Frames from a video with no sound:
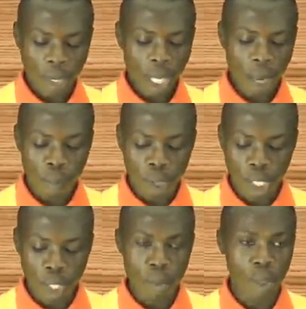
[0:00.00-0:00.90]
both the
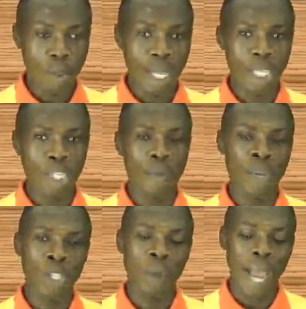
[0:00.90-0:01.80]
numerator and the
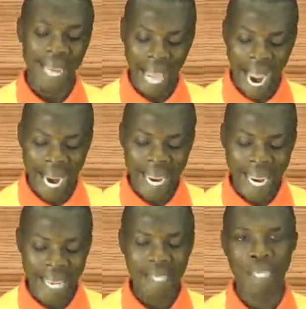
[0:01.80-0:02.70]
denominator by the
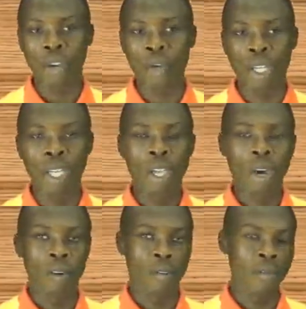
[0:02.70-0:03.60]
highest degree
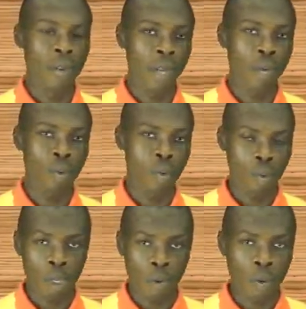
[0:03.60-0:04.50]
of the variable,
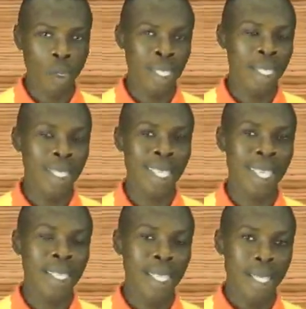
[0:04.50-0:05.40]
which of course in this
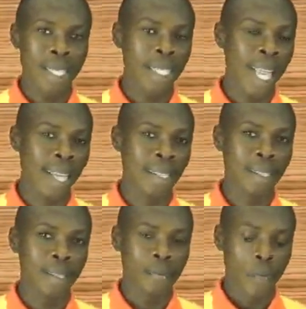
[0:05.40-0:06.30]
case is
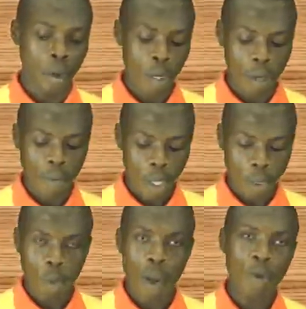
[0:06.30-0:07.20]
x. Okay,
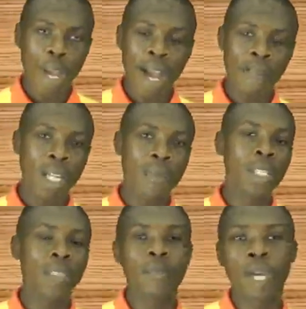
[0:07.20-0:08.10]
so when you have a
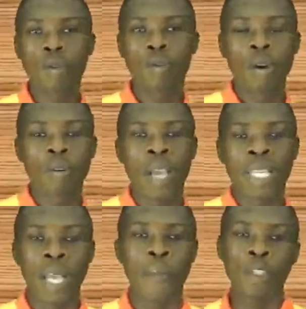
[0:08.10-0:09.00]
limiting value of
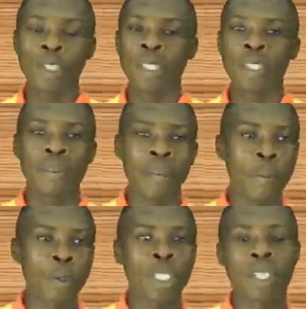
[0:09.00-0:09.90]
x
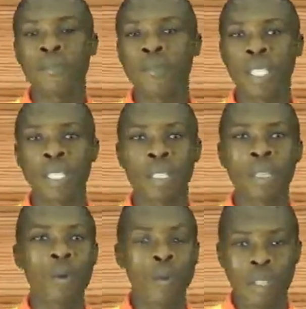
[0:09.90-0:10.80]
approaching infinity,
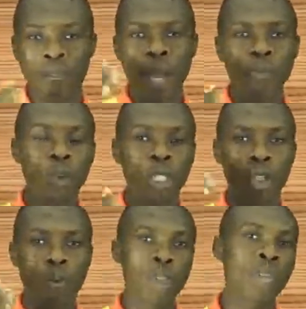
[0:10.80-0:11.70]
we divide both the
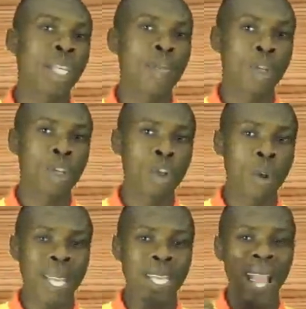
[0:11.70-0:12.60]
numerator and denominator
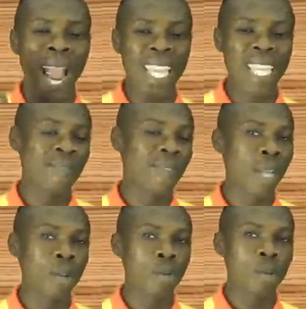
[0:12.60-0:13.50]
by the highest value